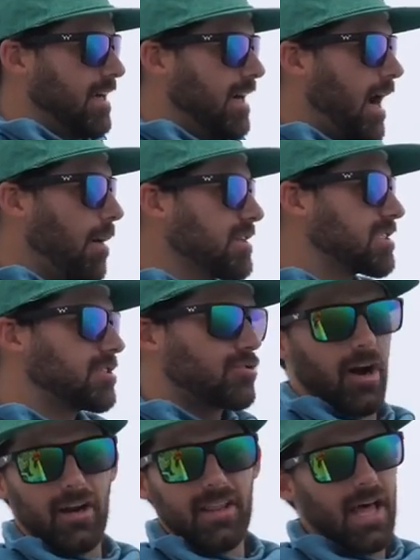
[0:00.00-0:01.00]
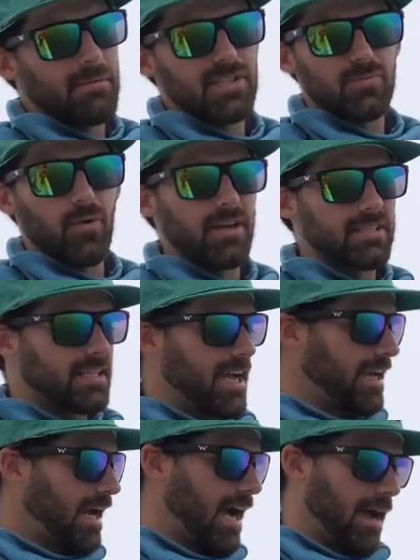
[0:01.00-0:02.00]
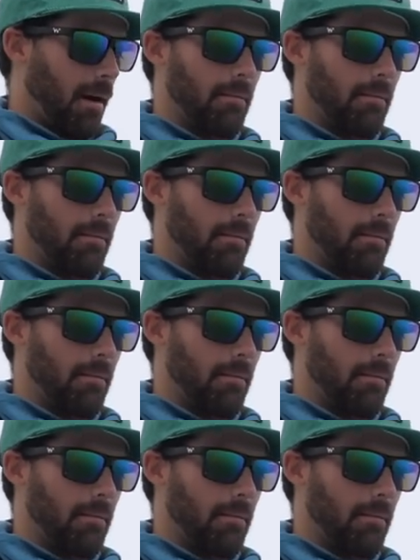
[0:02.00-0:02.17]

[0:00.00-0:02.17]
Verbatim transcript: I was trying to let him just run his thing and I, my